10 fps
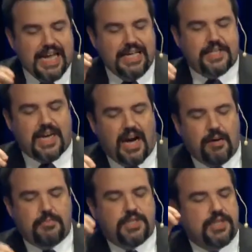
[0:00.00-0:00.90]
He's
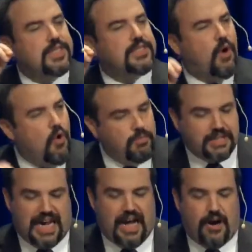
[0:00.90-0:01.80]
come to his
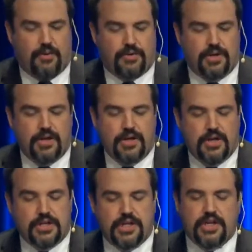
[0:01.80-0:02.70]
hometown
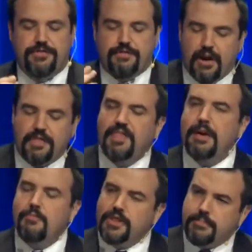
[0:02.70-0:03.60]
to confront
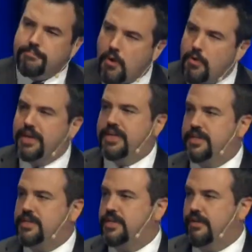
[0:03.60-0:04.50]
them with the
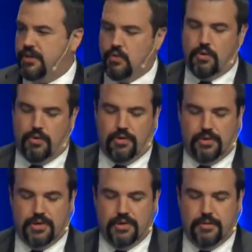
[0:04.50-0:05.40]
brokenness of the
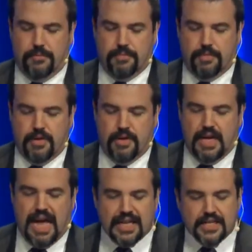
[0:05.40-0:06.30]
world
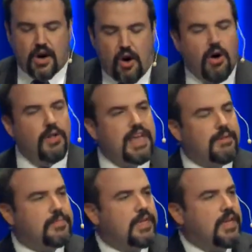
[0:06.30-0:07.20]
and to call
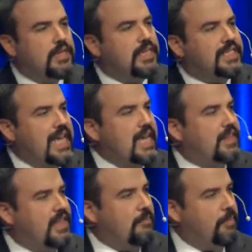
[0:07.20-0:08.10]
them to
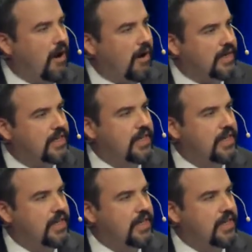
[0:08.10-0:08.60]
take their part